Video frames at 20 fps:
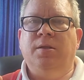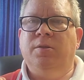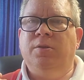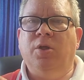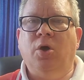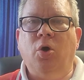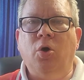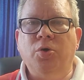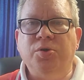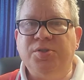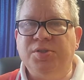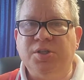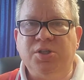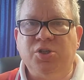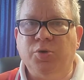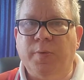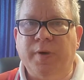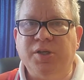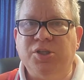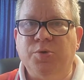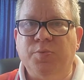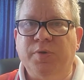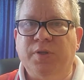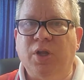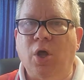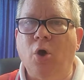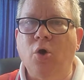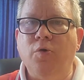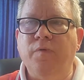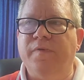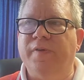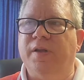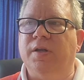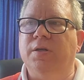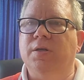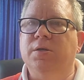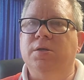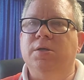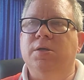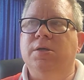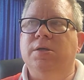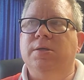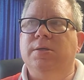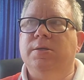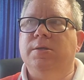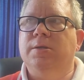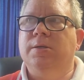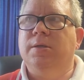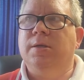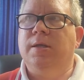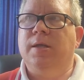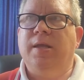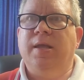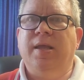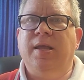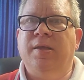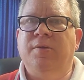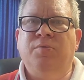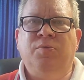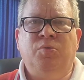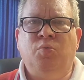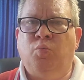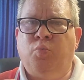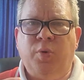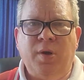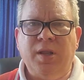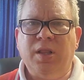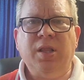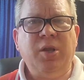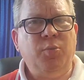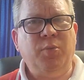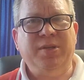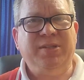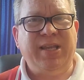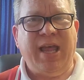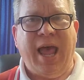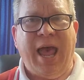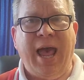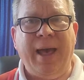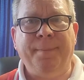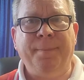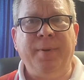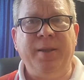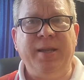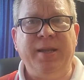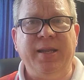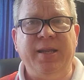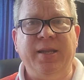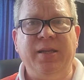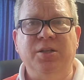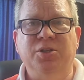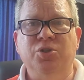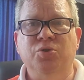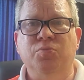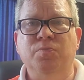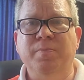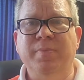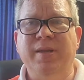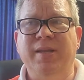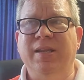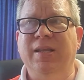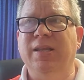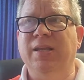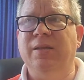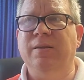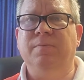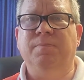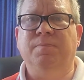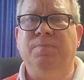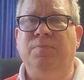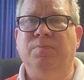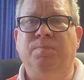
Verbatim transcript: The whole situation with COVID. Really, what's happening to many